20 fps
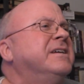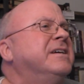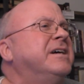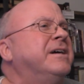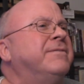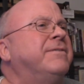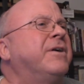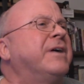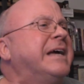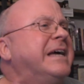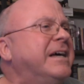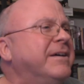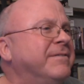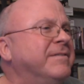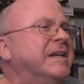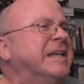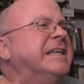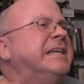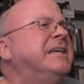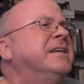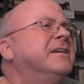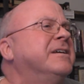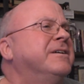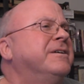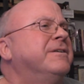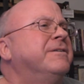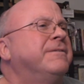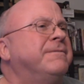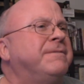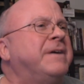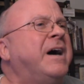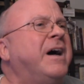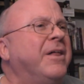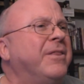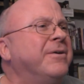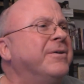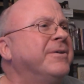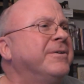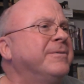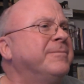of our Heavenly
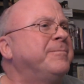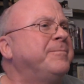Father.